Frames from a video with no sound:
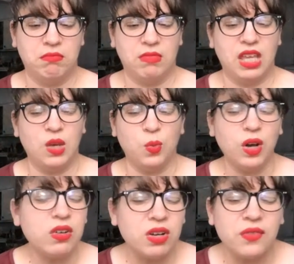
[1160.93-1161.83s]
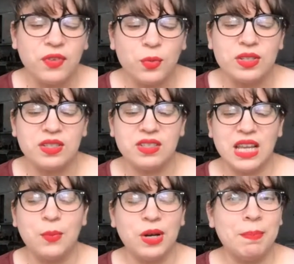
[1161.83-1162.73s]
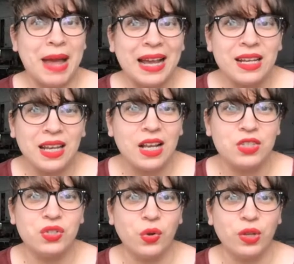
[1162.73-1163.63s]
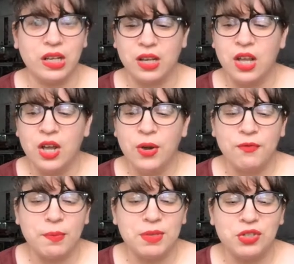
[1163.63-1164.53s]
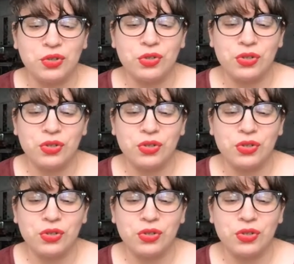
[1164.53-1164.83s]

He wondered if it was the same one Magnet had stolen from Mr.